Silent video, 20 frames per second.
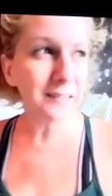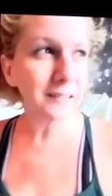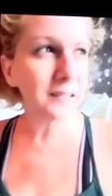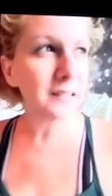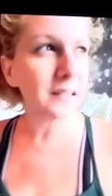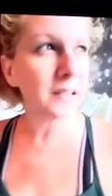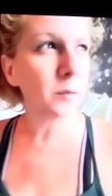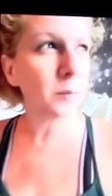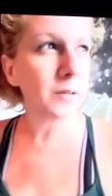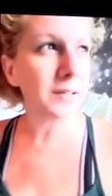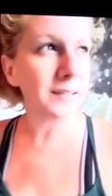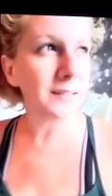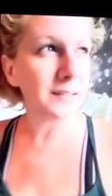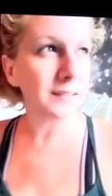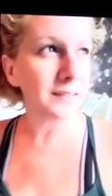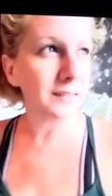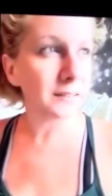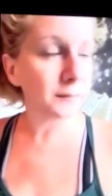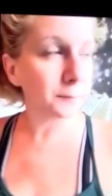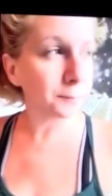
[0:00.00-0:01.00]
what it
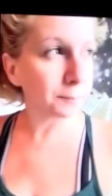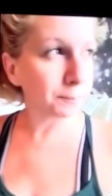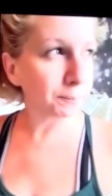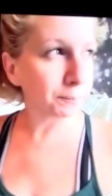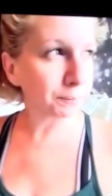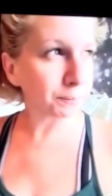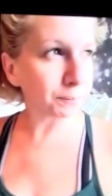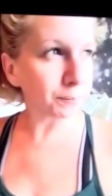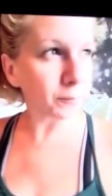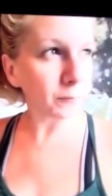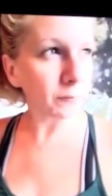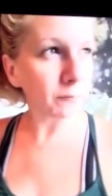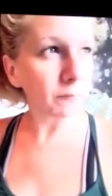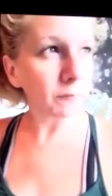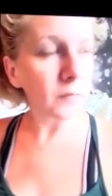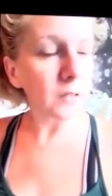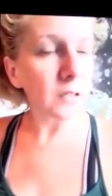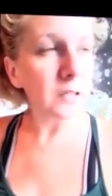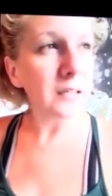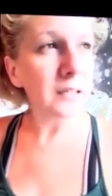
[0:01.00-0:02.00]

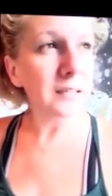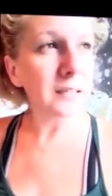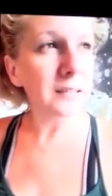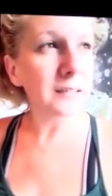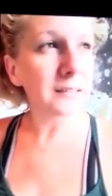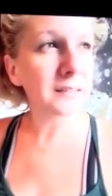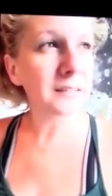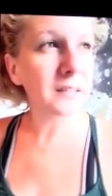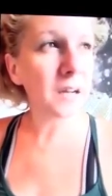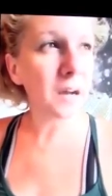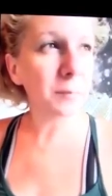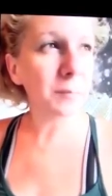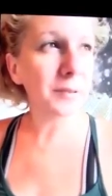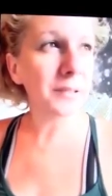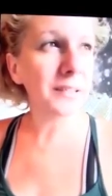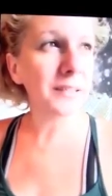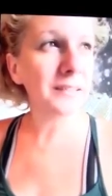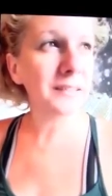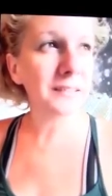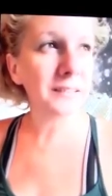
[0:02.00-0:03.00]
is
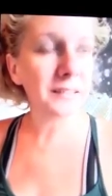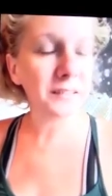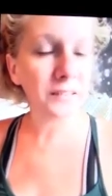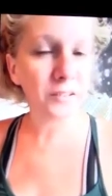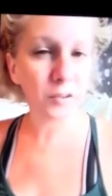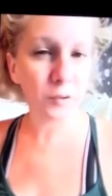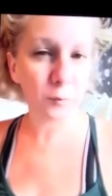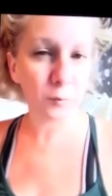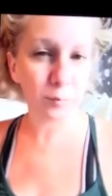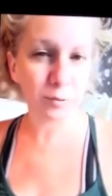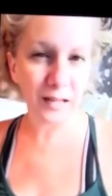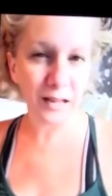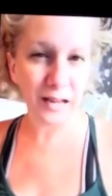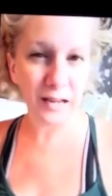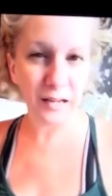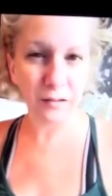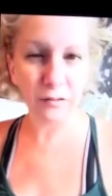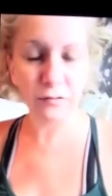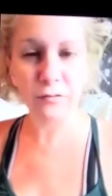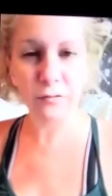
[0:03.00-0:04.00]
companies need to plan
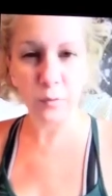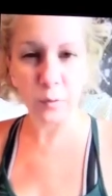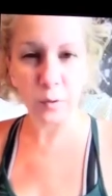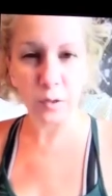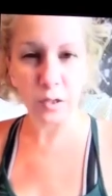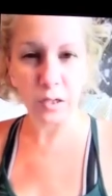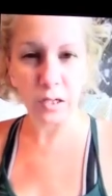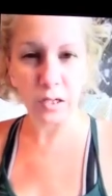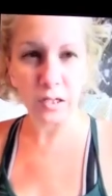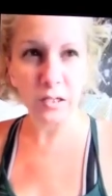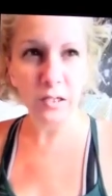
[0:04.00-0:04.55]
for